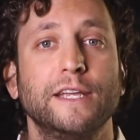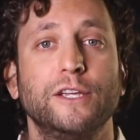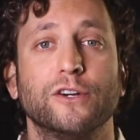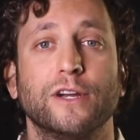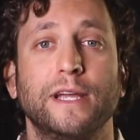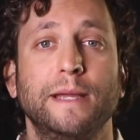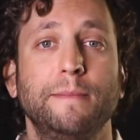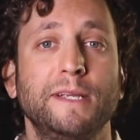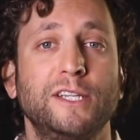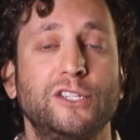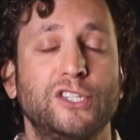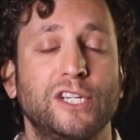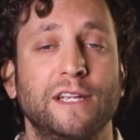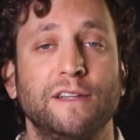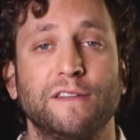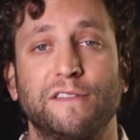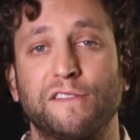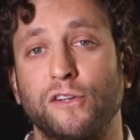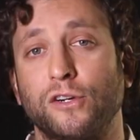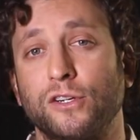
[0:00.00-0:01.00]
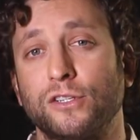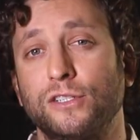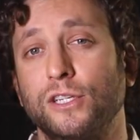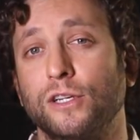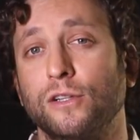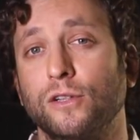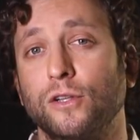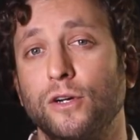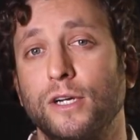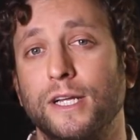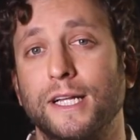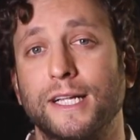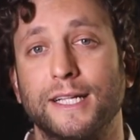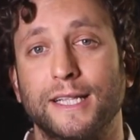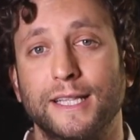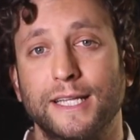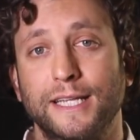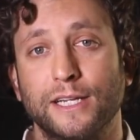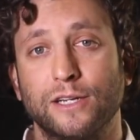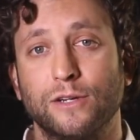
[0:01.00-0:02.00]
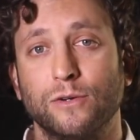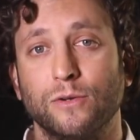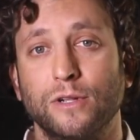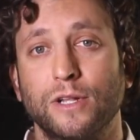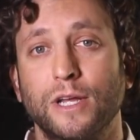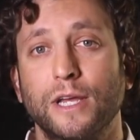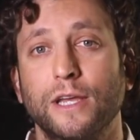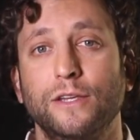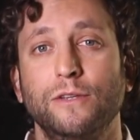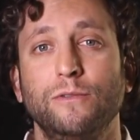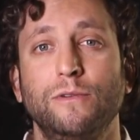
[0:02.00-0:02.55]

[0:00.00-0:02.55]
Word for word: your image can start to look clinical.